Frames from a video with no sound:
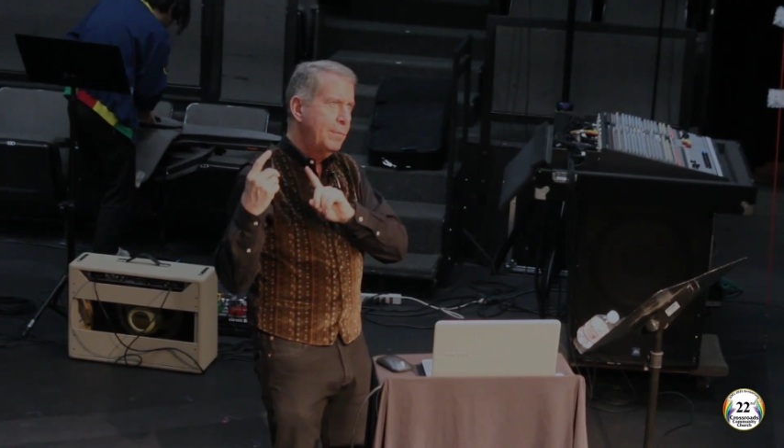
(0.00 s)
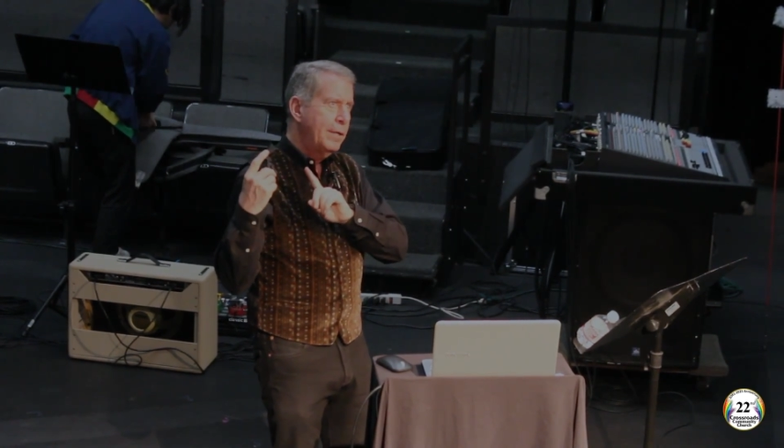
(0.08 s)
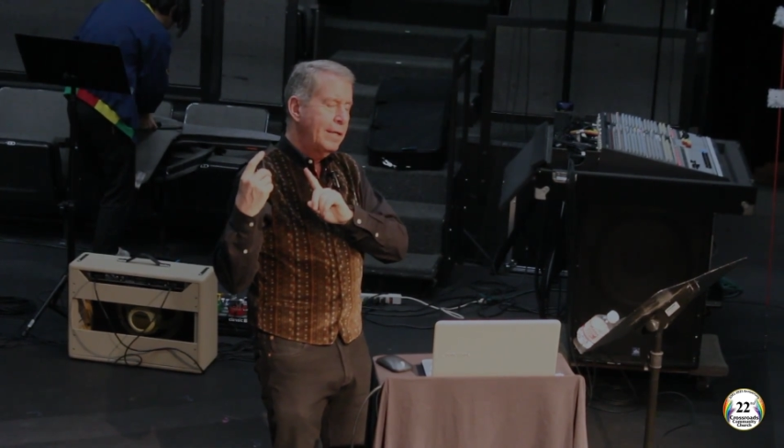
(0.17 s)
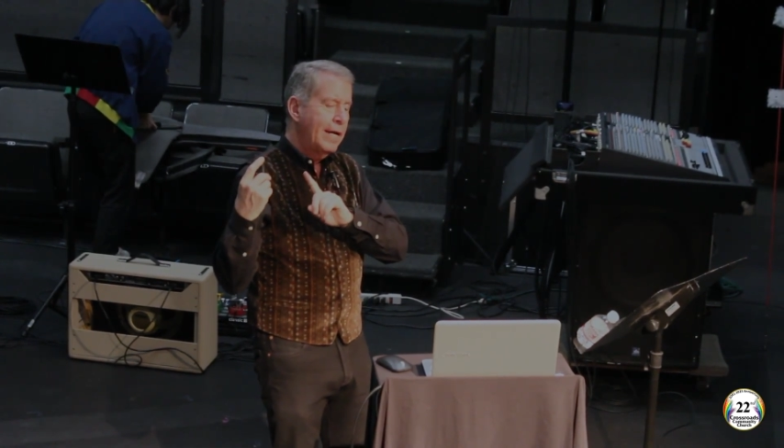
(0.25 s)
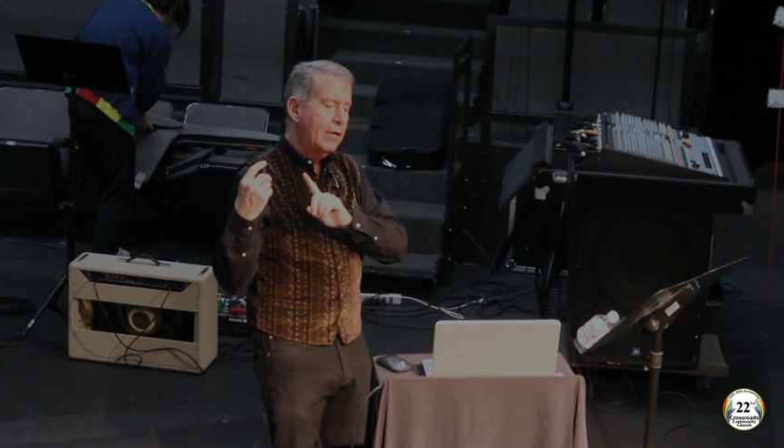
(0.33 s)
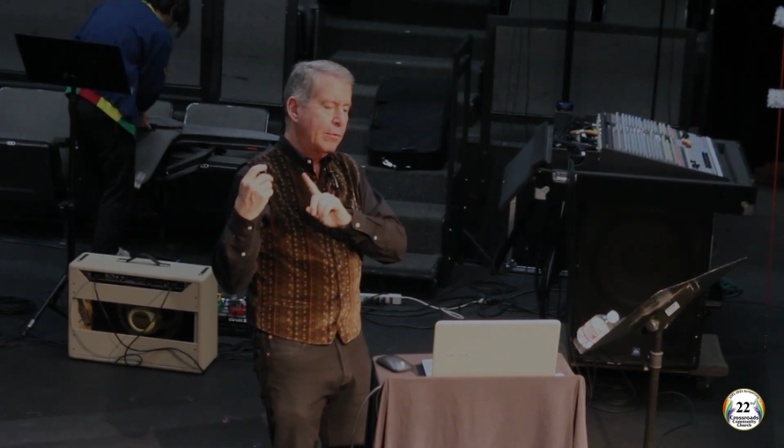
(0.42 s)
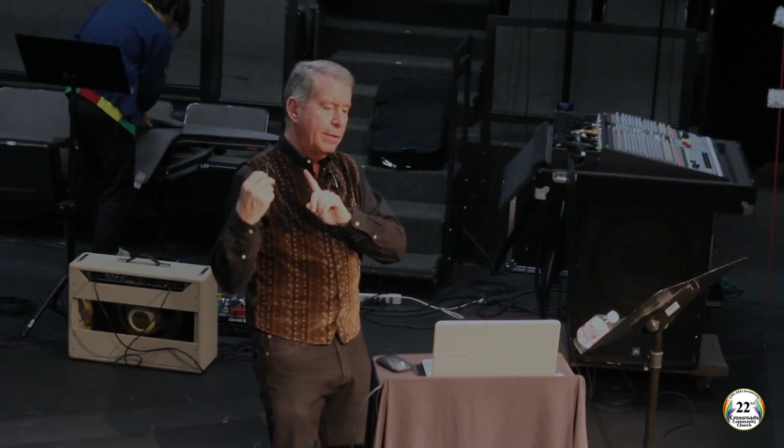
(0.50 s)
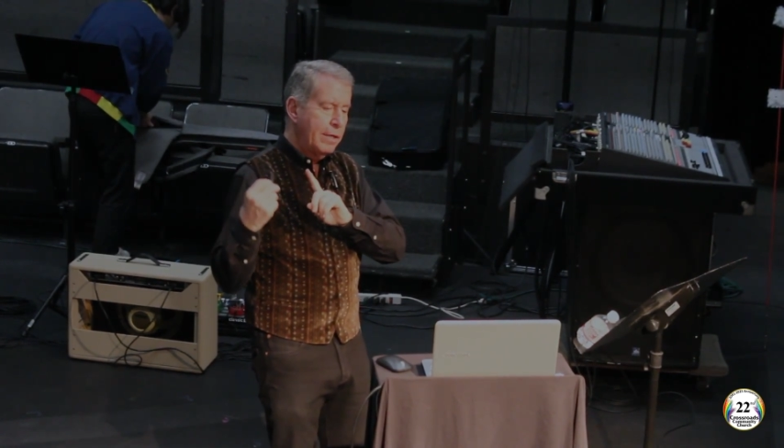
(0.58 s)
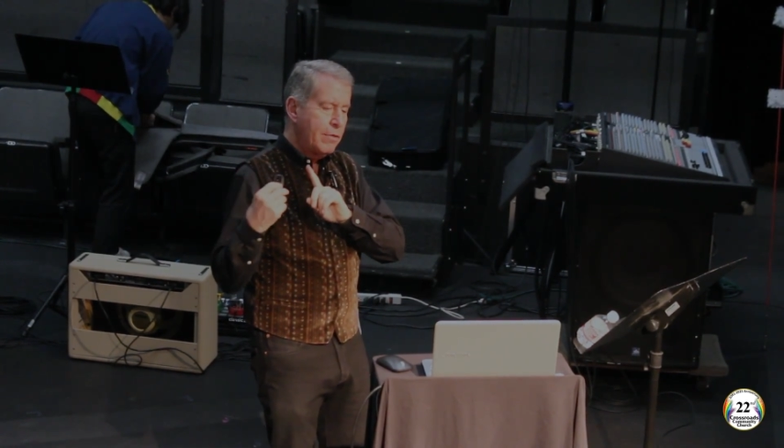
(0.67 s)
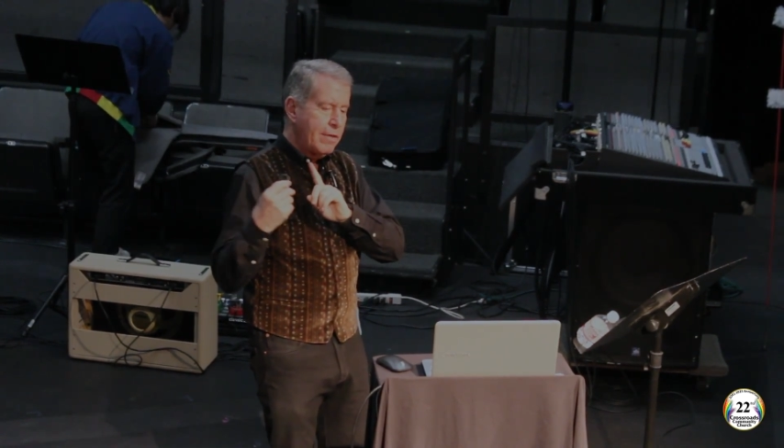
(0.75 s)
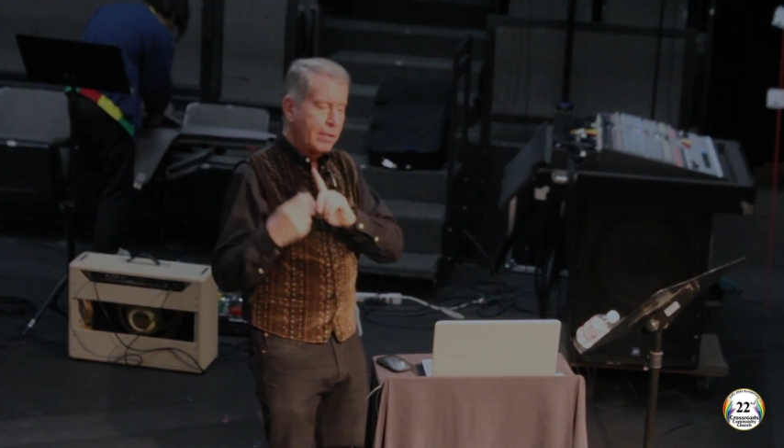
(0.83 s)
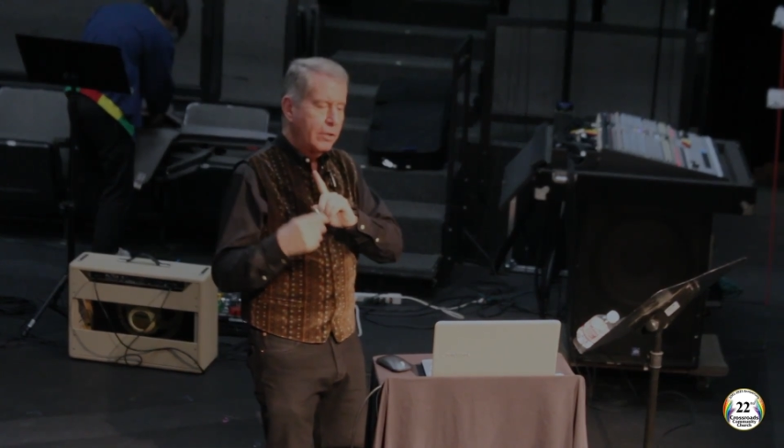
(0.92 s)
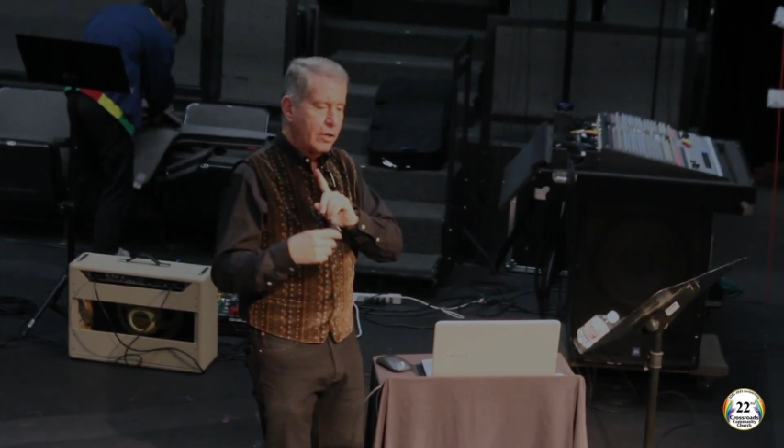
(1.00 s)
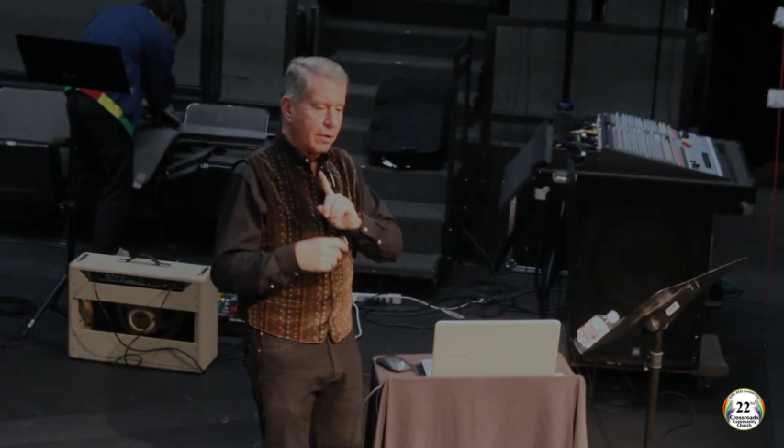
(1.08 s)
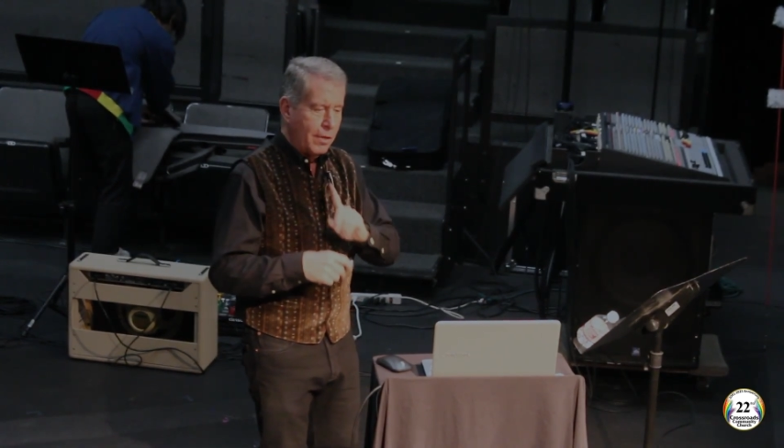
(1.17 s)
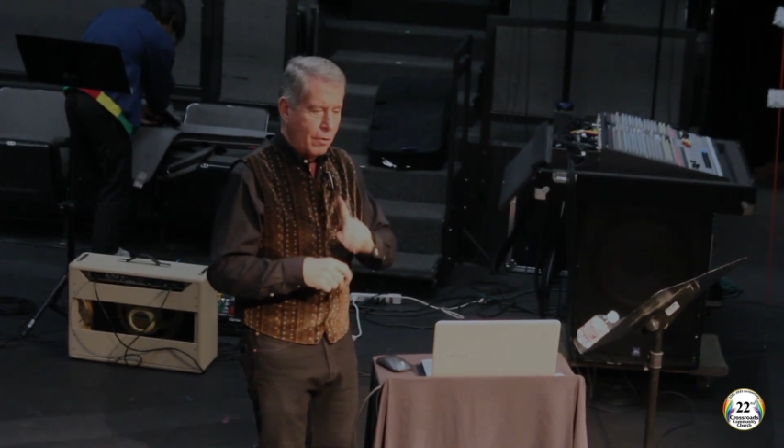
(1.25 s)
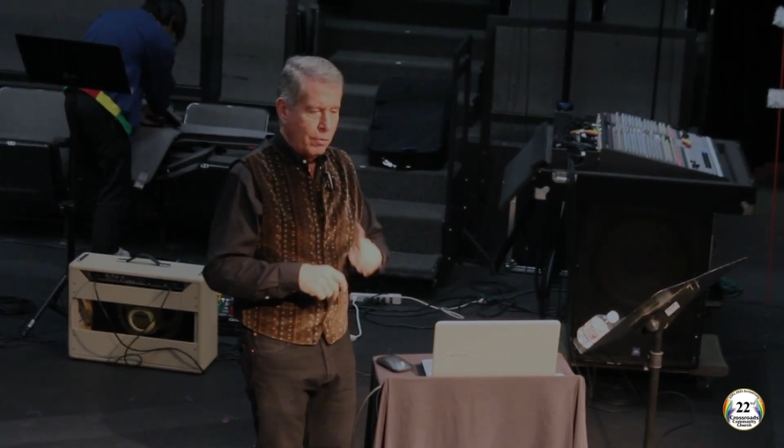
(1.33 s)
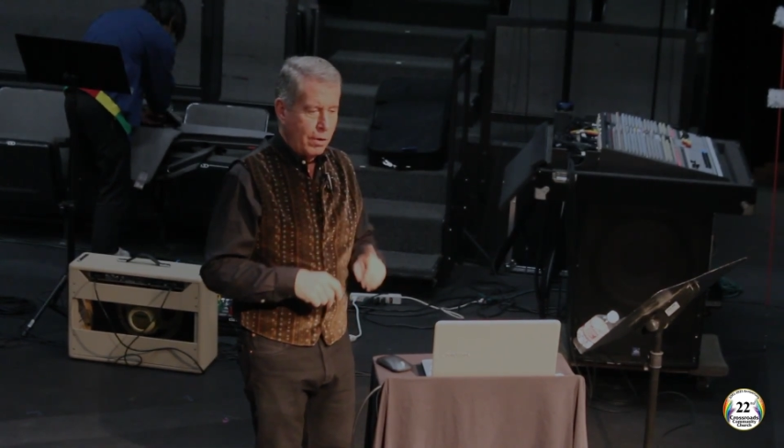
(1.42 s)
bit later, but let's take a look
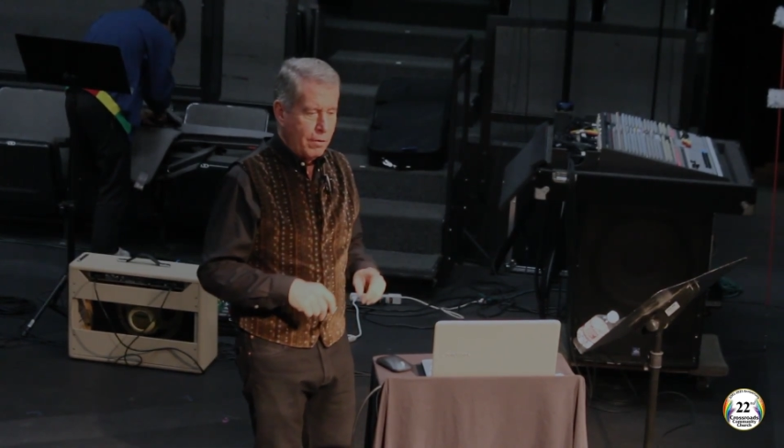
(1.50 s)
at this one.